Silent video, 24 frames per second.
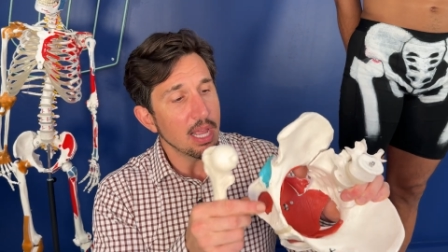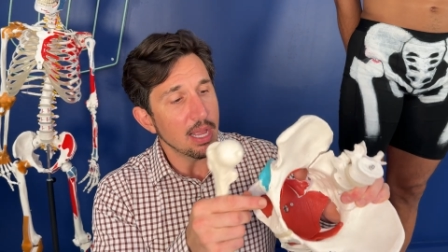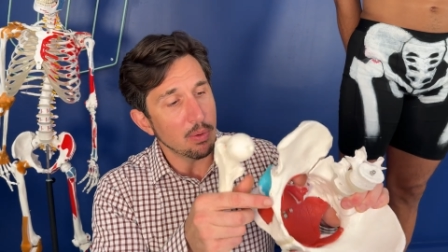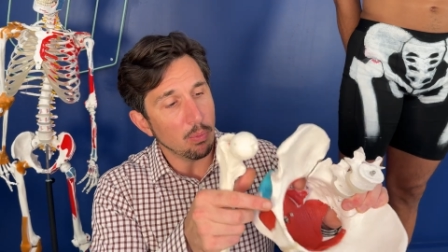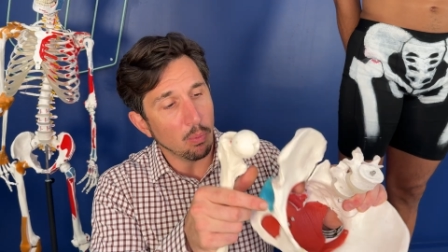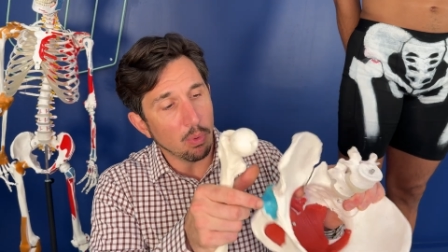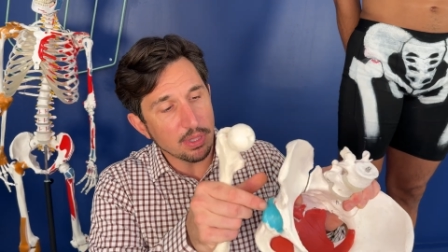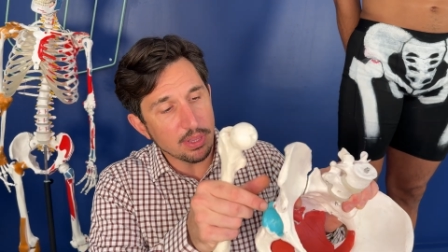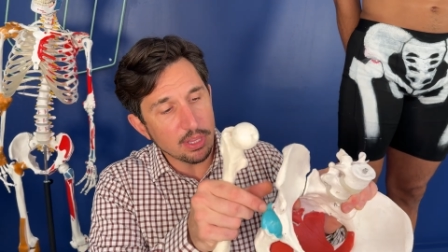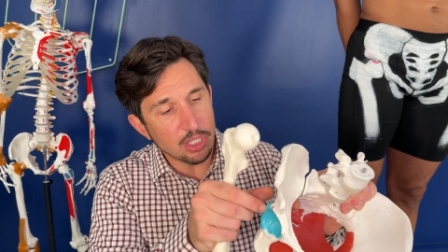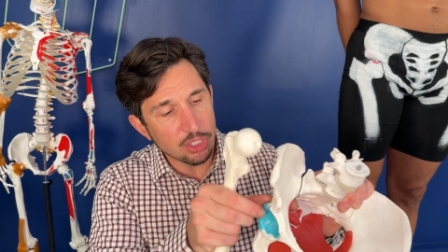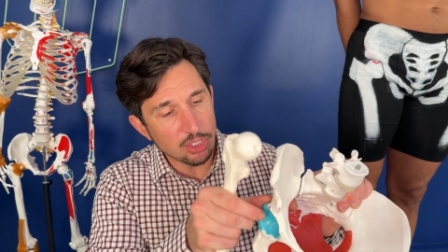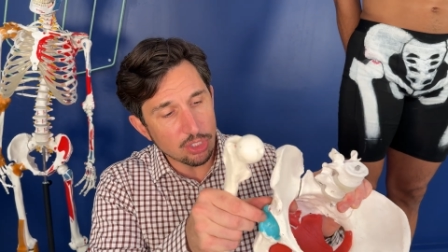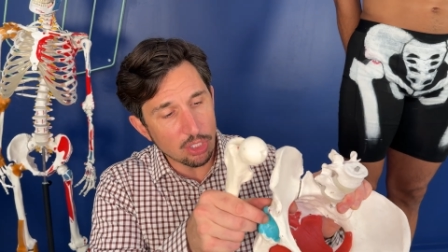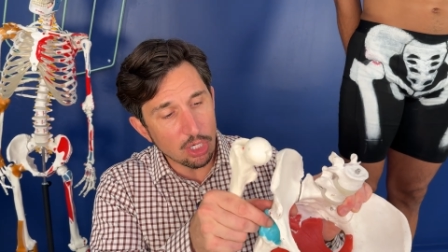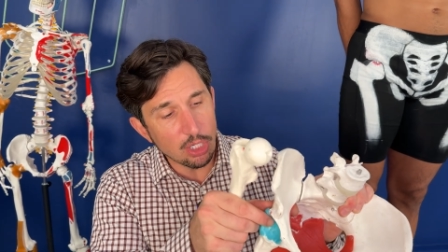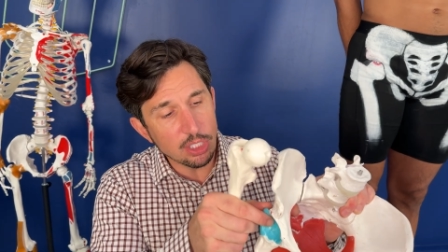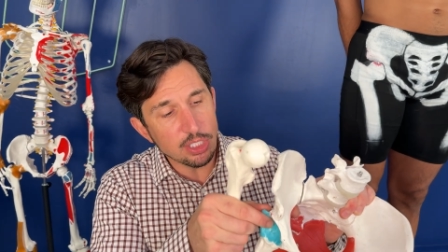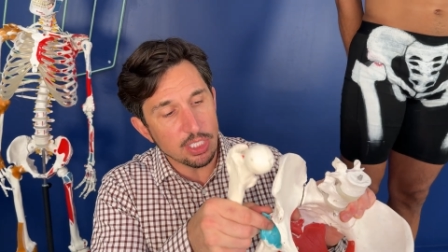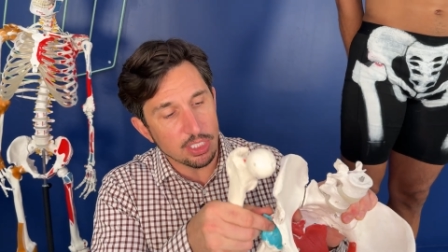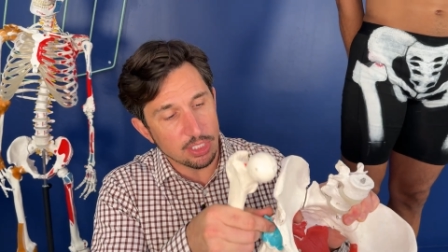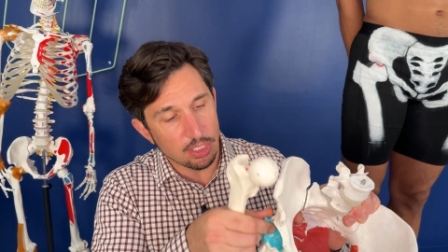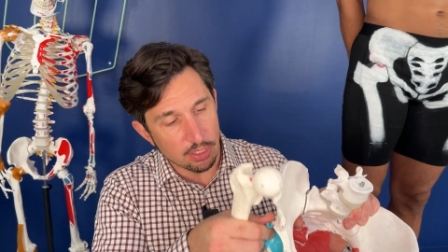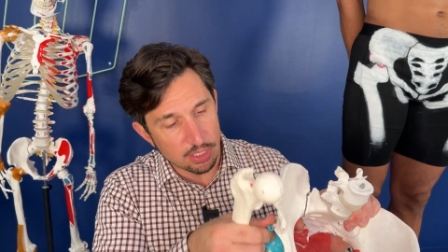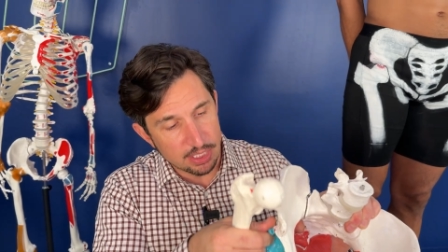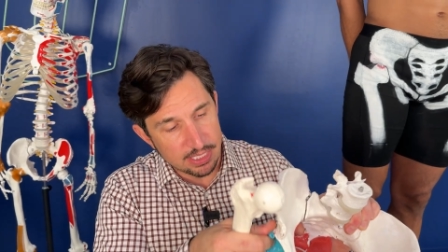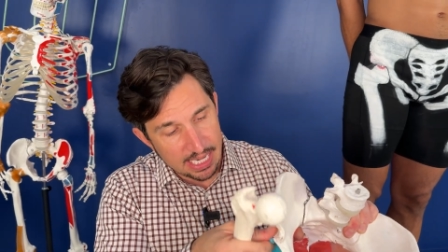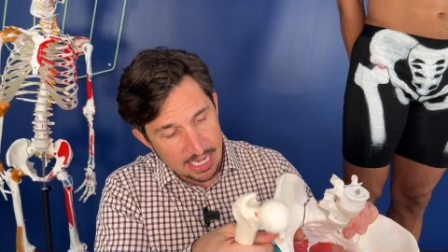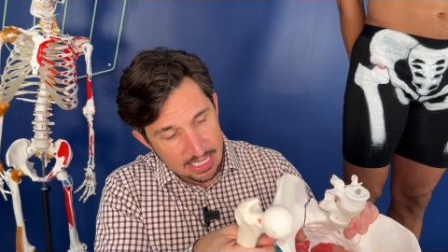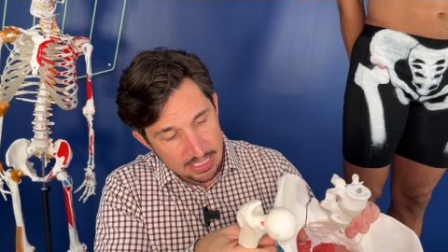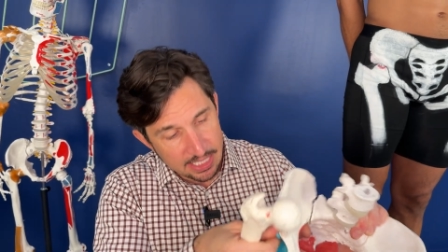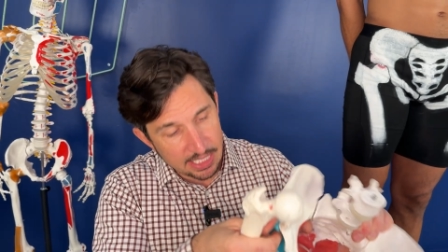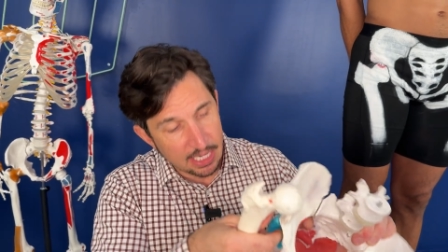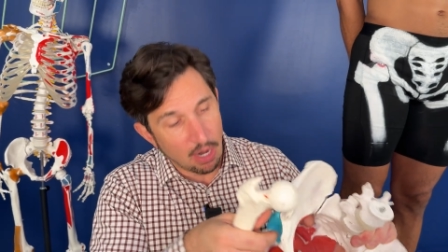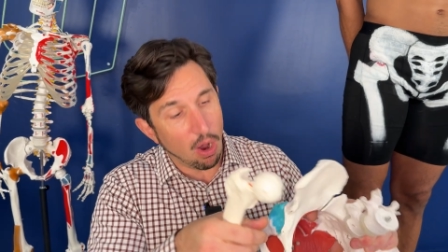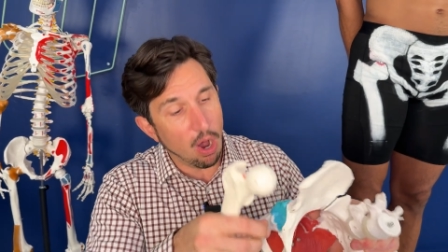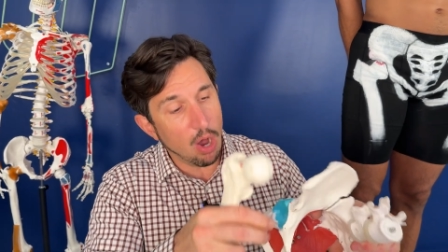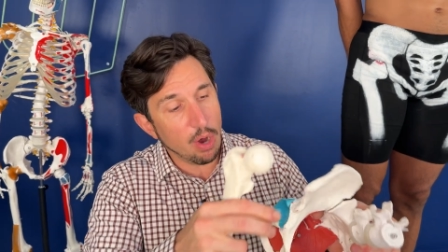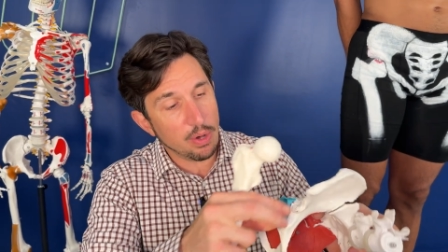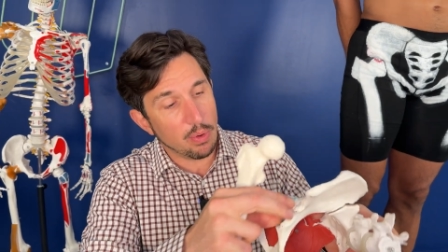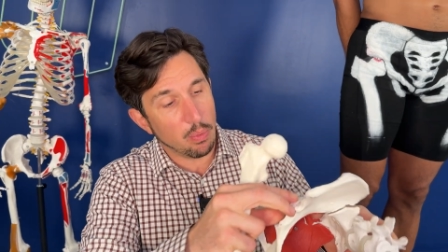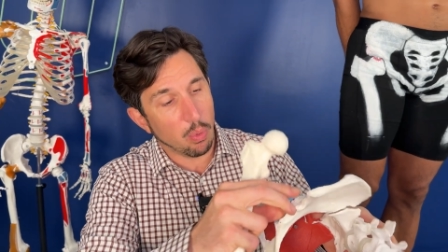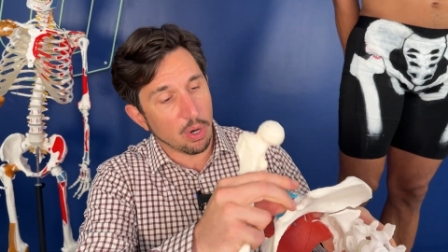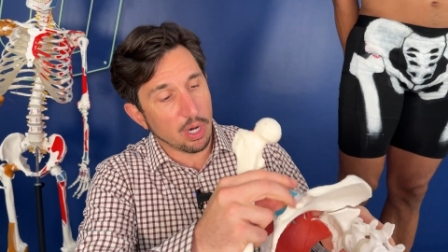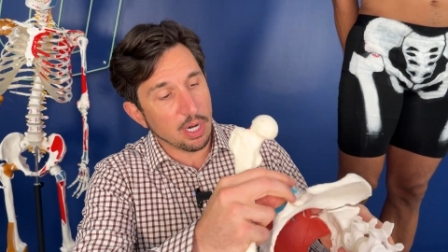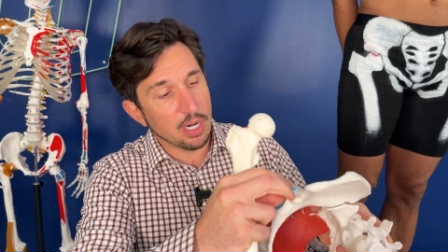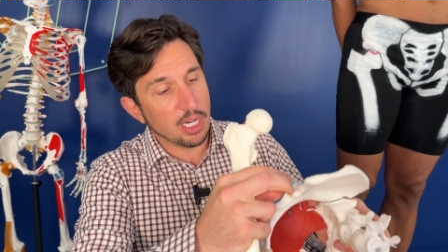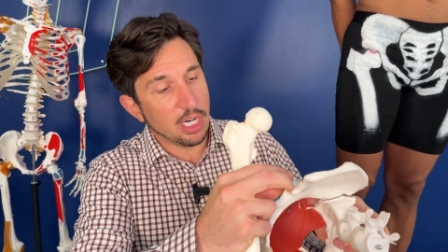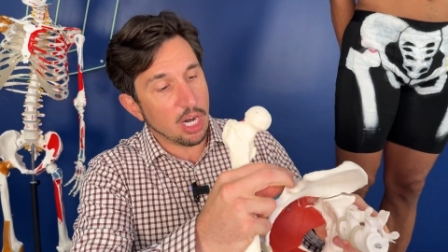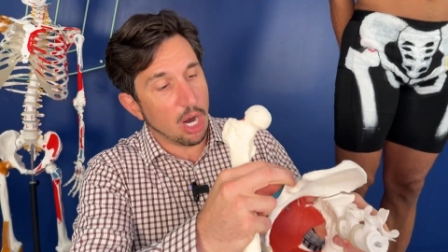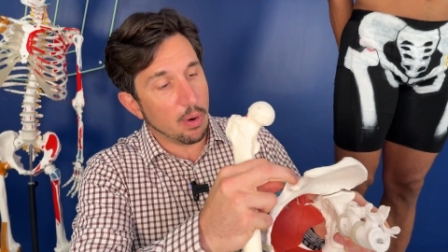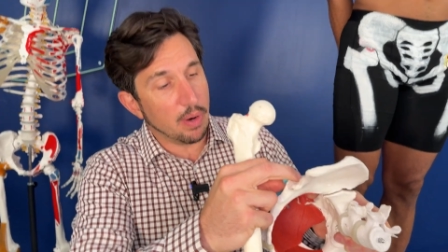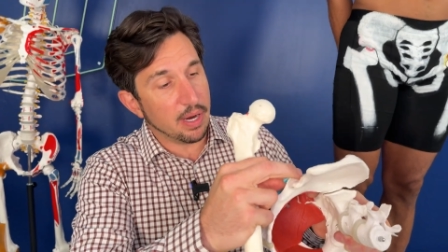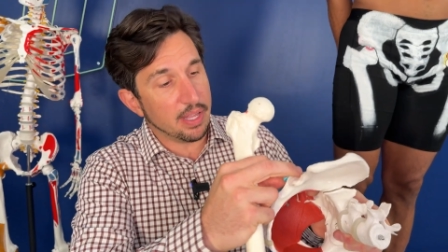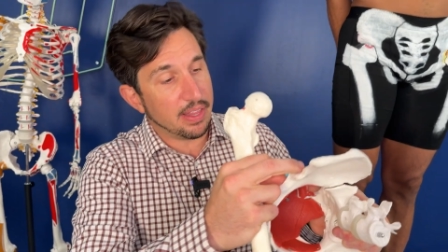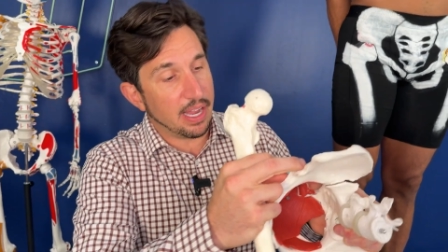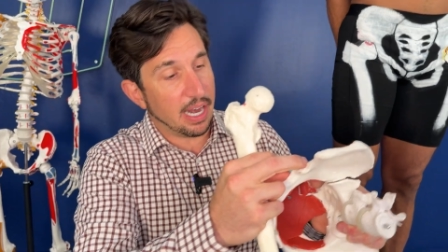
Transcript: What the surgeons will say is they go, oh, we're gonna go in